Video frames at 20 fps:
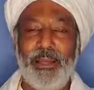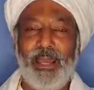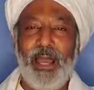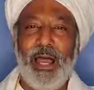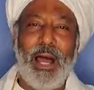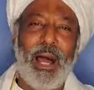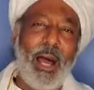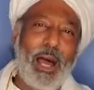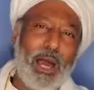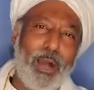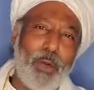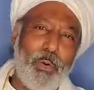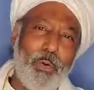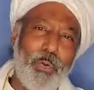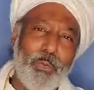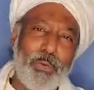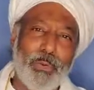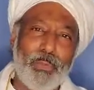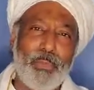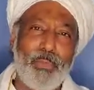How
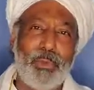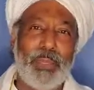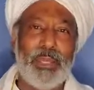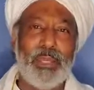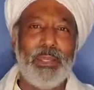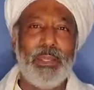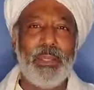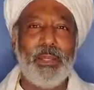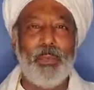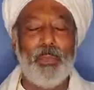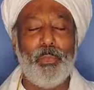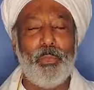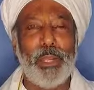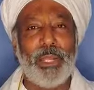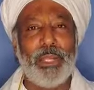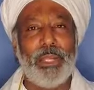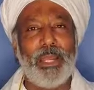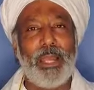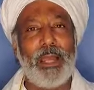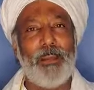do we
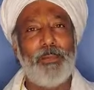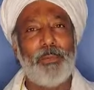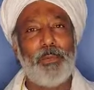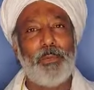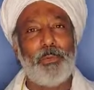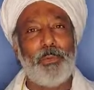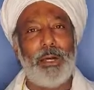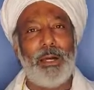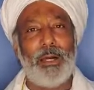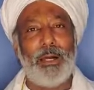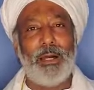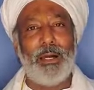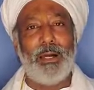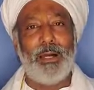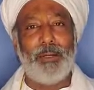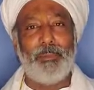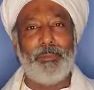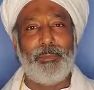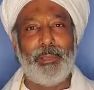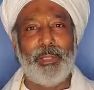wake up to a
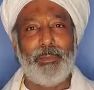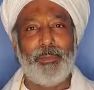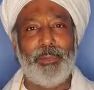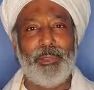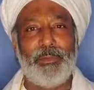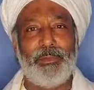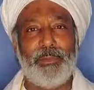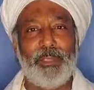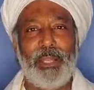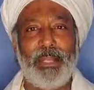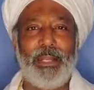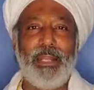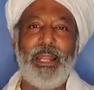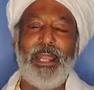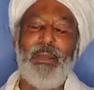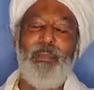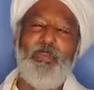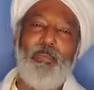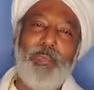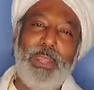heart purpose, an
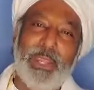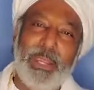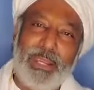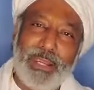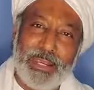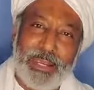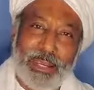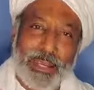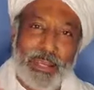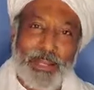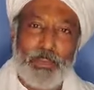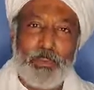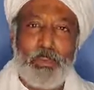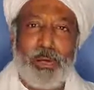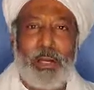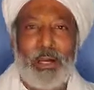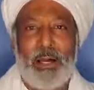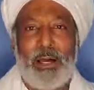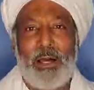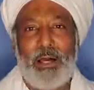awakening to a
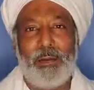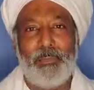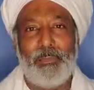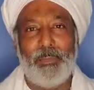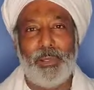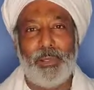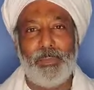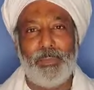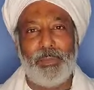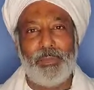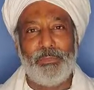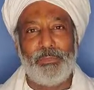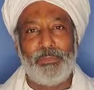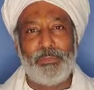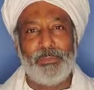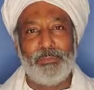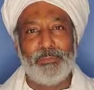heart purpose?